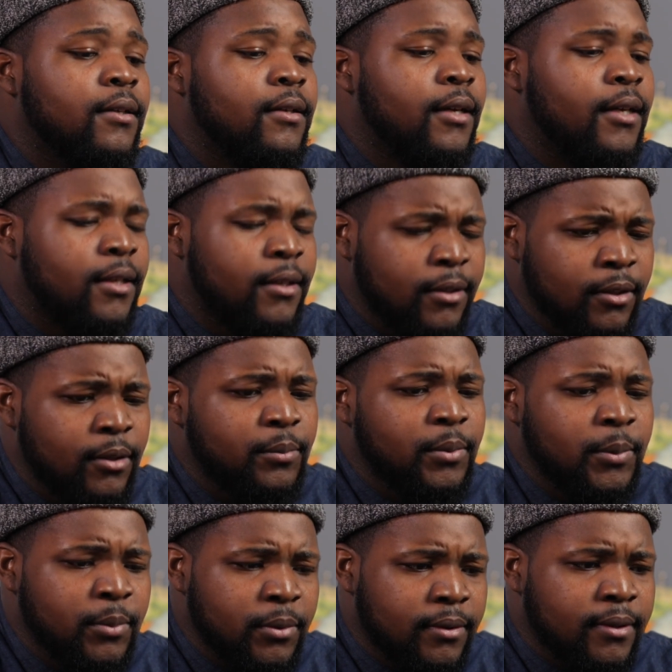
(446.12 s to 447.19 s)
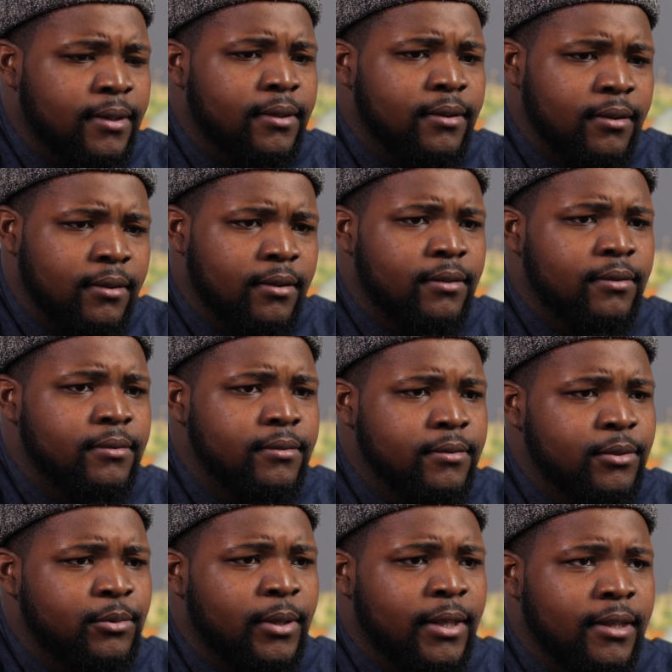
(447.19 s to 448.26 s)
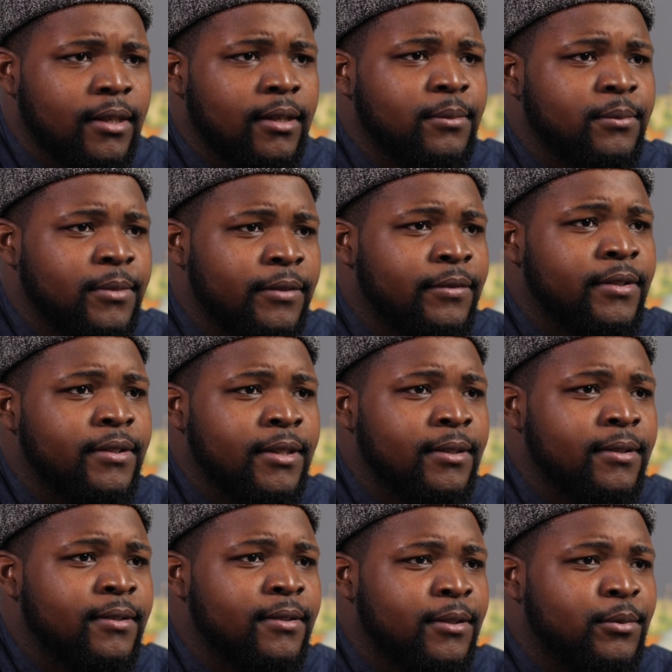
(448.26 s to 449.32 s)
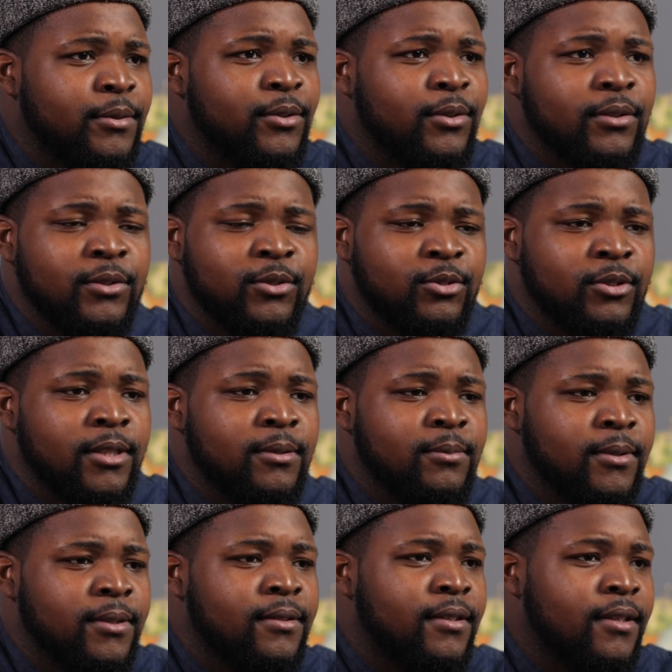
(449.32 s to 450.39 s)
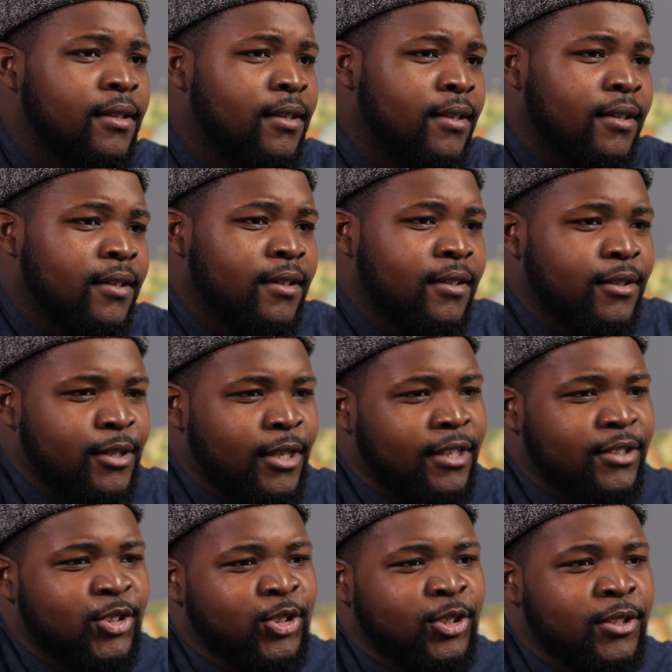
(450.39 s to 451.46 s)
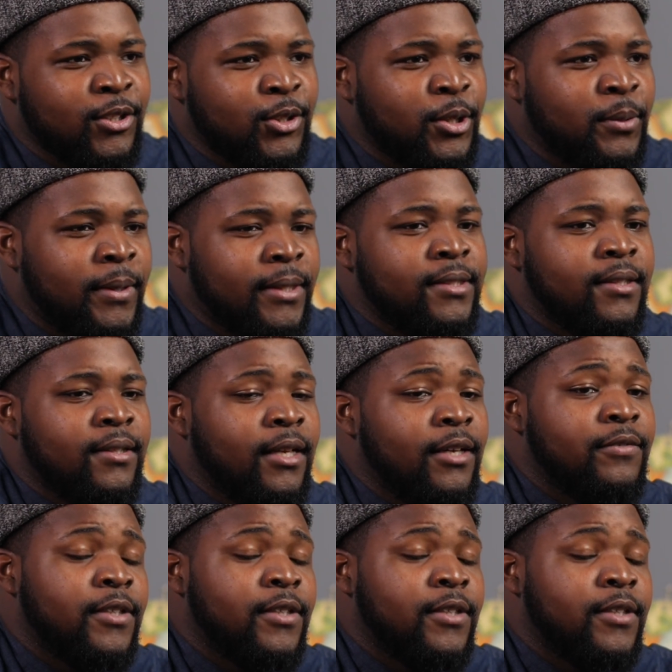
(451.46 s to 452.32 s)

And then, people think, you wake up and everything, it was all a dream, and you got shook and you go back to your life.